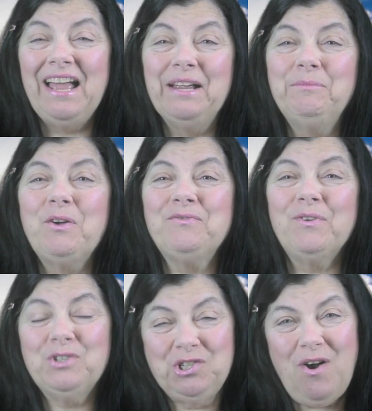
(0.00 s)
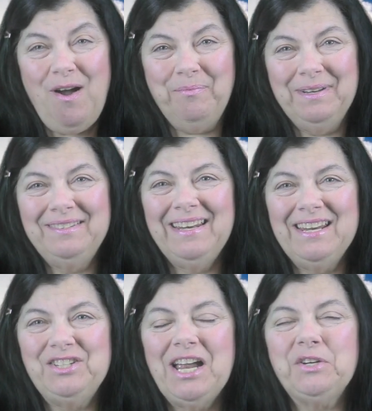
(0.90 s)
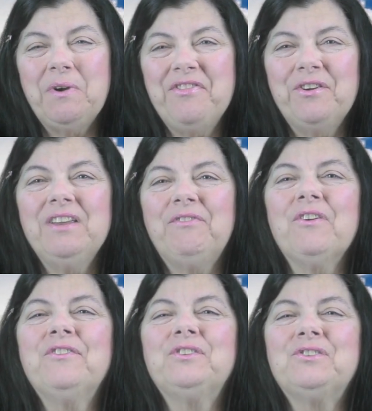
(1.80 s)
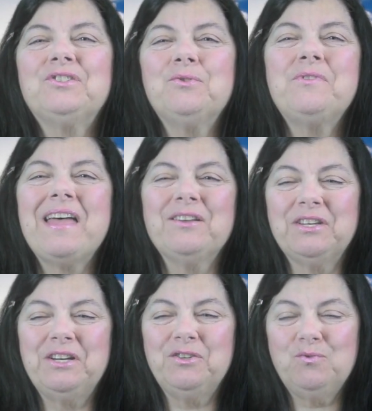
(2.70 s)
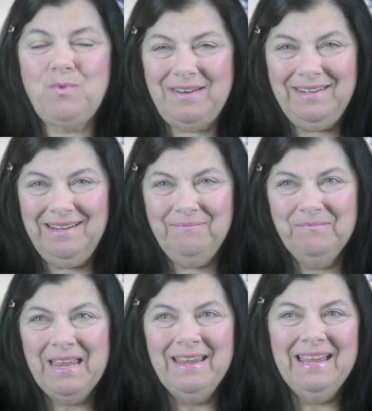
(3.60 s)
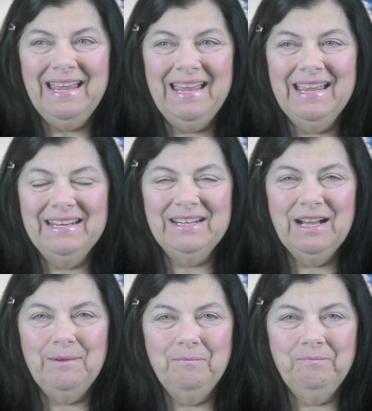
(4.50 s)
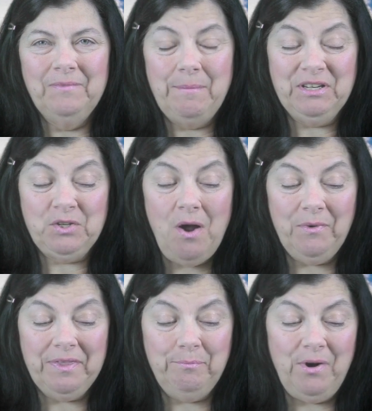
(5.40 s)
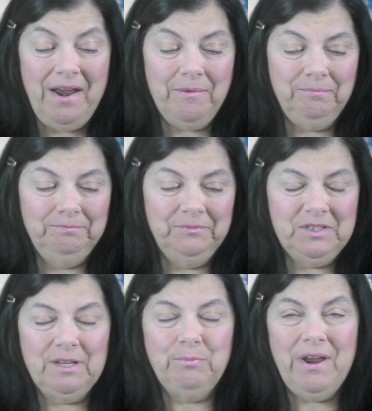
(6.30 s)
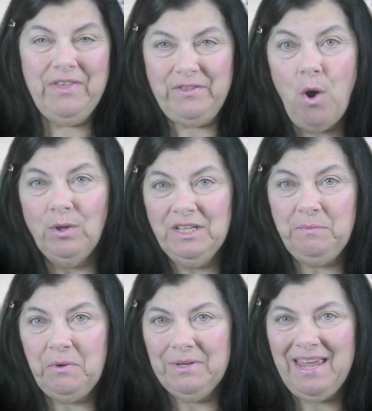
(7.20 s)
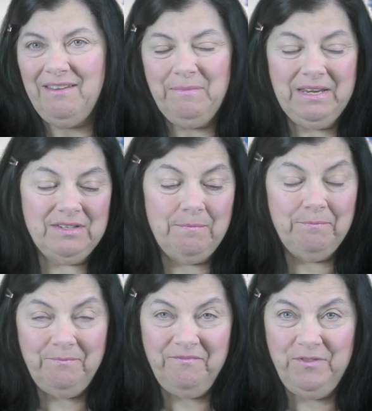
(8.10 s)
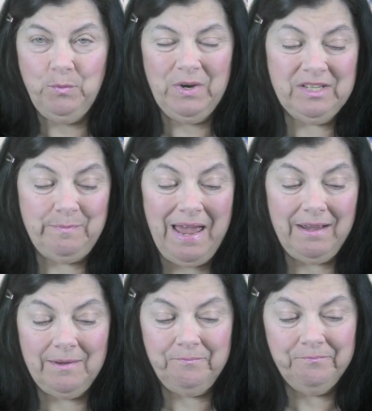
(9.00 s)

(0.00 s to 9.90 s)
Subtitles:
Hi, Lois Vogel-Sharp. Today's January 31st, 2020. And let me start with the prayer. This is the prayer that the Holy Spirit gave me some few weeks back.